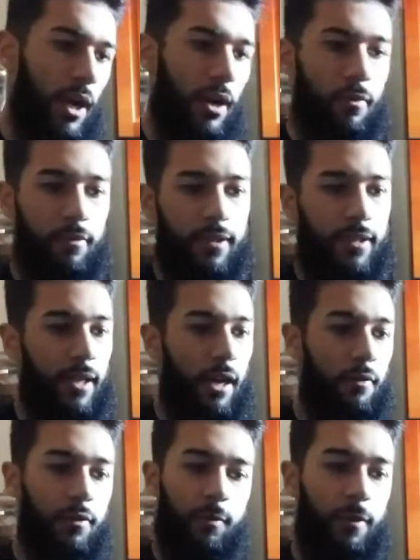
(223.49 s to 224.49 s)
I
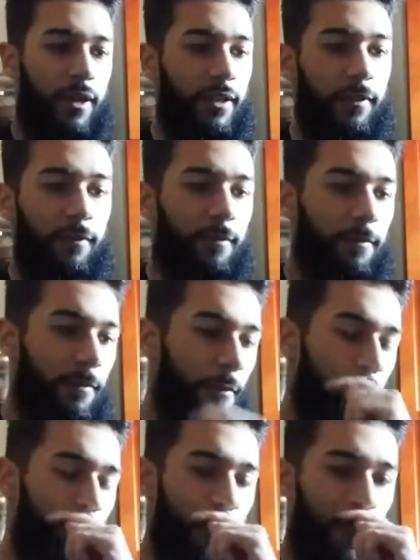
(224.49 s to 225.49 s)
was waiting
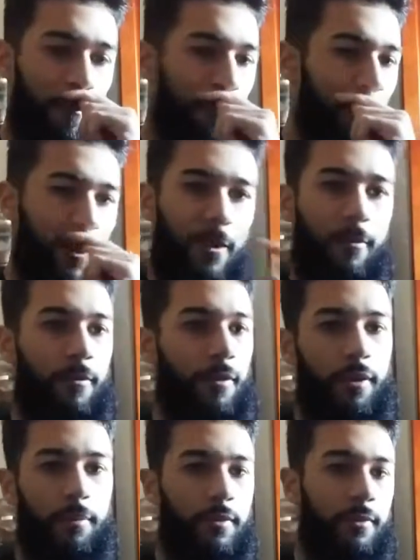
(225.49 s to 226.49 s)
for
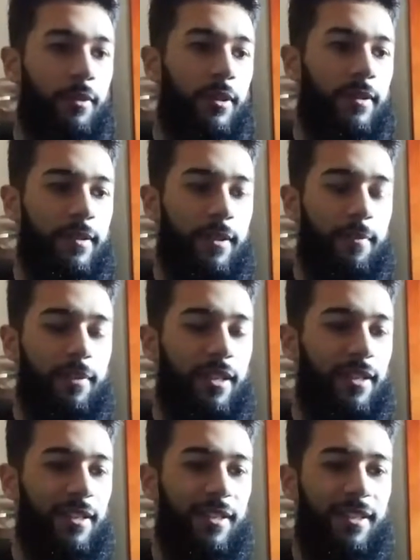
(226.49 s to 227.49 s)
them to release
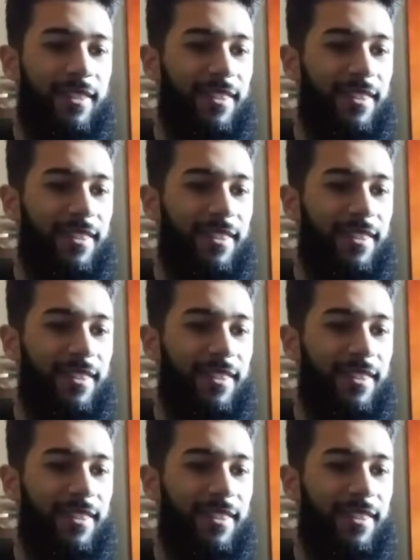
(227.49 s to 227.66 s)
something